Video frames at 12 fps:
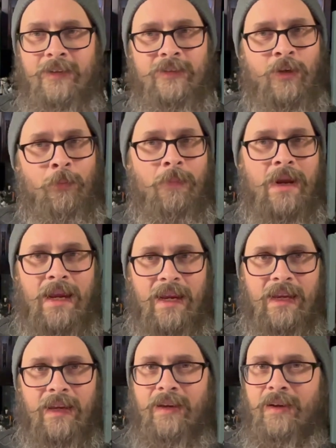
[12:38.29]
to
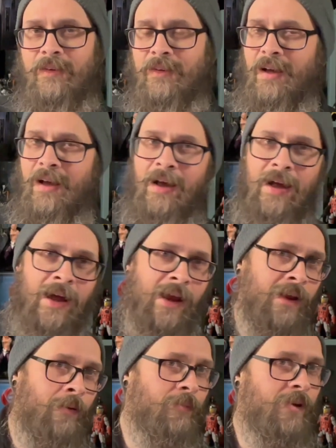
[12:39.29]
me, I
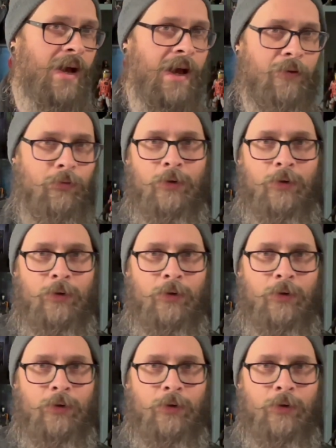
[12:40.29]
am not